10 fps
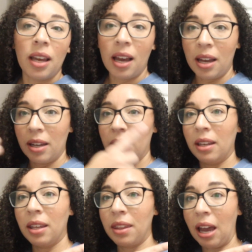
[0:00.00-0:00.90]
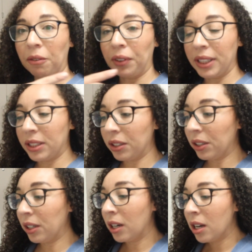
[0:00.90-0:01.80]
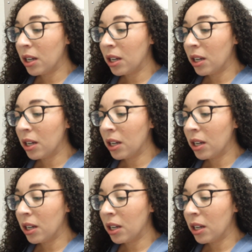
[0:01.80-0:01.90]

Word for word: that freezer.